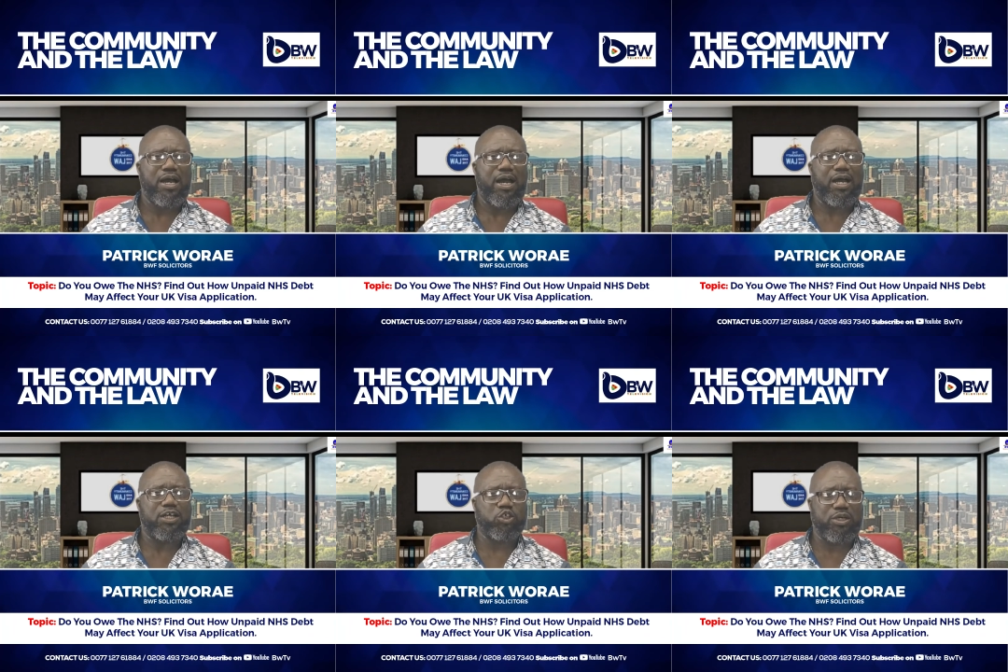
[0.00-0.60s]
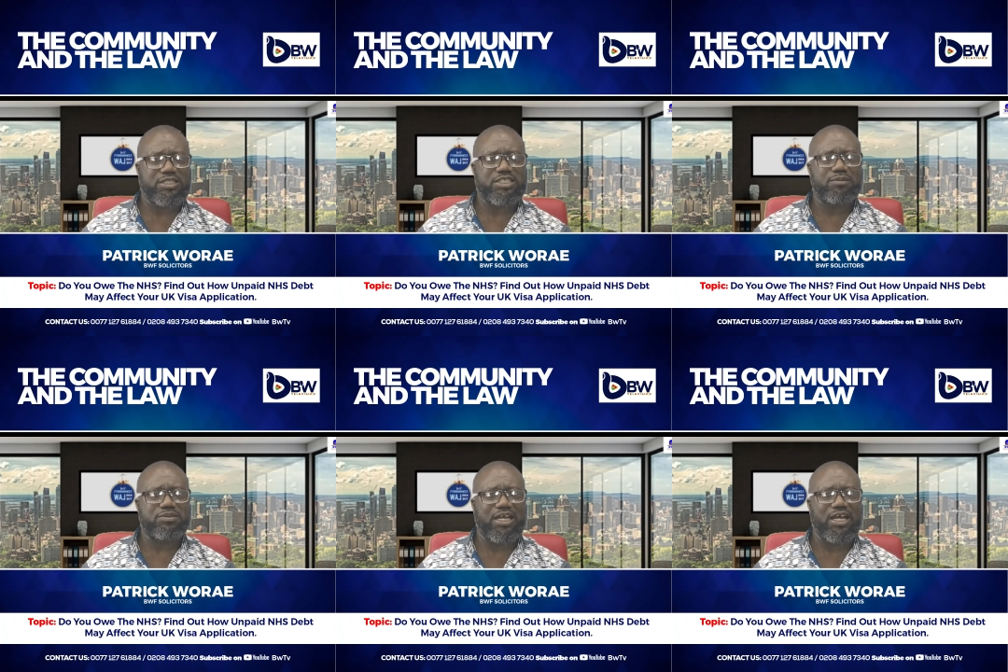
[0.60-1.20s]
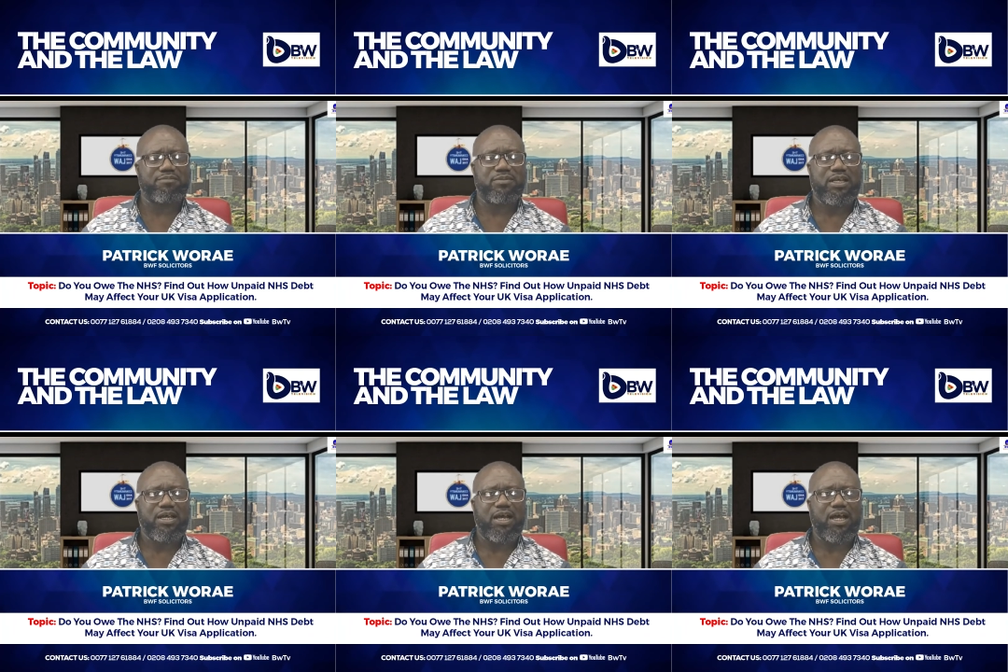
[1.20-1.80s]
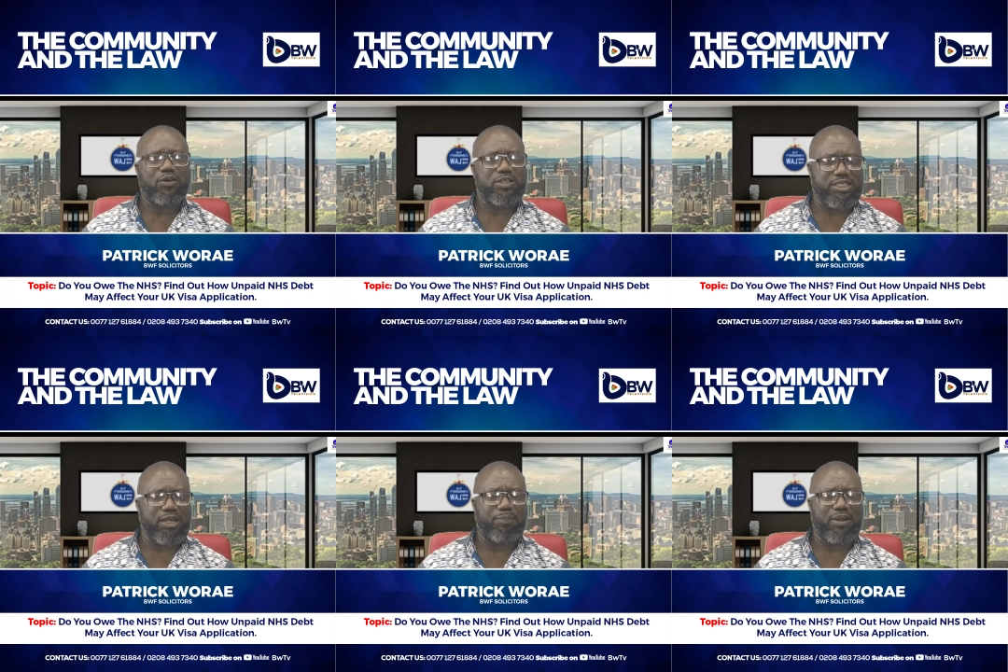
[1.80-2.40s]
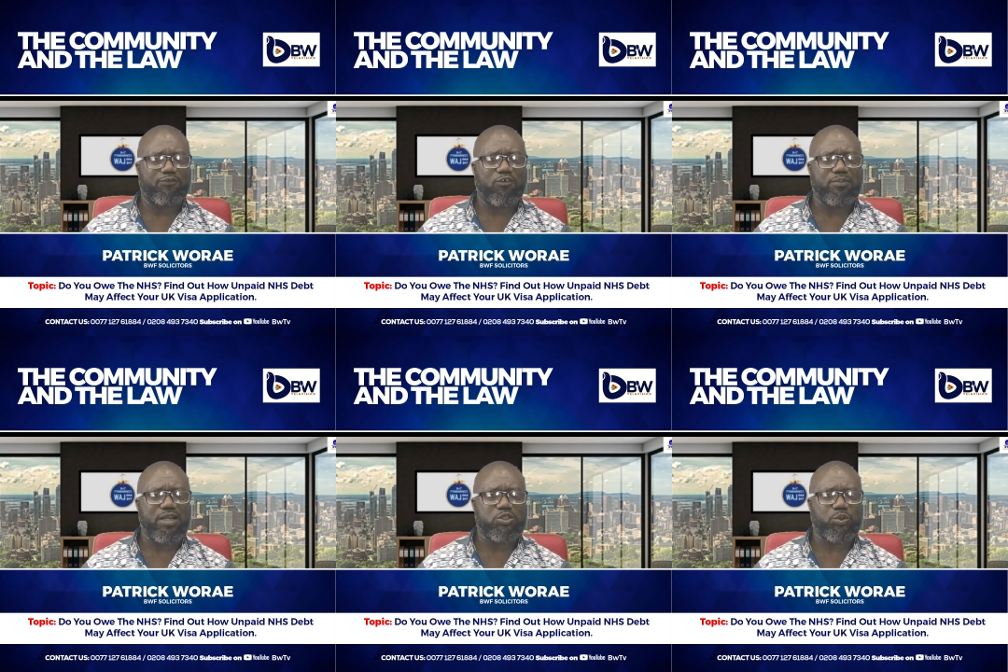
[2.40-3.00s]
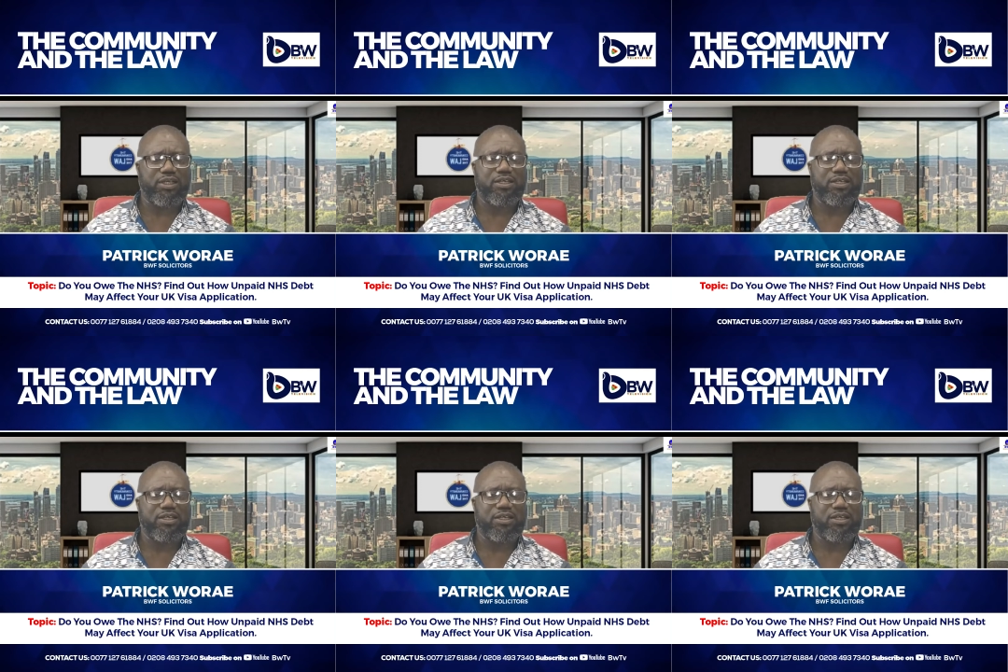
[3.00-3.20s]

Join us same time on the same platform next week,